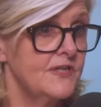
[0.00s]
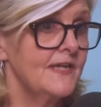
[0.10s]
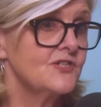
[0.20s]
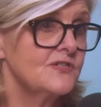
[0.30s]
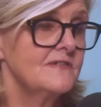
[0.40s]

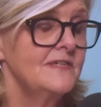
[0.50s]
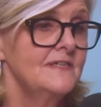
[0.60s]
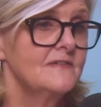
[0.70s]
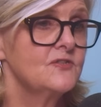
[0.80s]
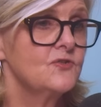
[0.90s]
connection
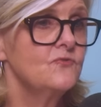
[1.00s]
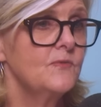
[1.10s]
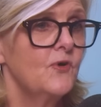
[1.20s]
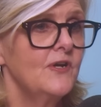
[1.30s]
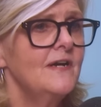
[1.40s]
to the
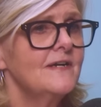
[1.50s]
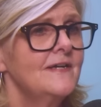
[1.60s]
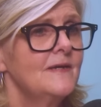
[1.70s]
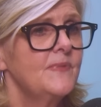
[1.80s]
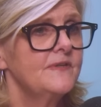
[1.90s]
monarch,
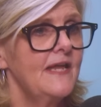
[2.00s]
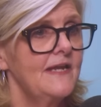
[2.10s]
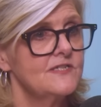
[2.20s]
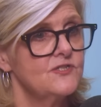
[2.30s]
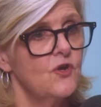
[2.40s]
but that
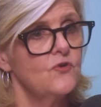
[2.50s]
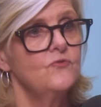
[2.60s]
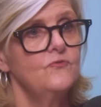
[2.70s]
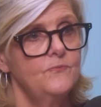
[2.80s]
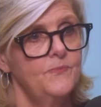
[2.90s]
has
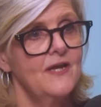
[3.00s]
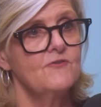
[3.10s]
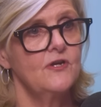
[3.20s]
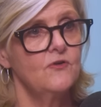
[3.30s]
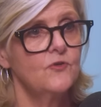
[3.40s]
no
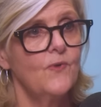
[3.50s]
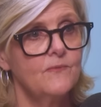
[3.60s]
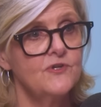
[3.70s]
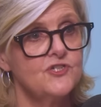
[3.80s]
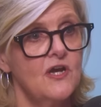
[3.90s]
bearing on the way in
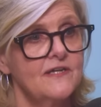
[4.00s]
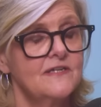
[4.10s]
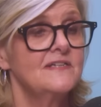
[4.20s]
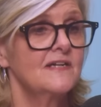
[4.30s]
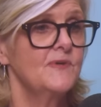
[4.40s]
which I
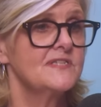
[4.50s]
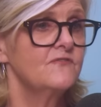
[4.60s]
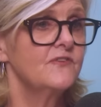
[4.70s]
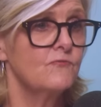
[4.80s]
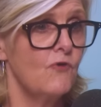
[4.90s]
conduct myself in the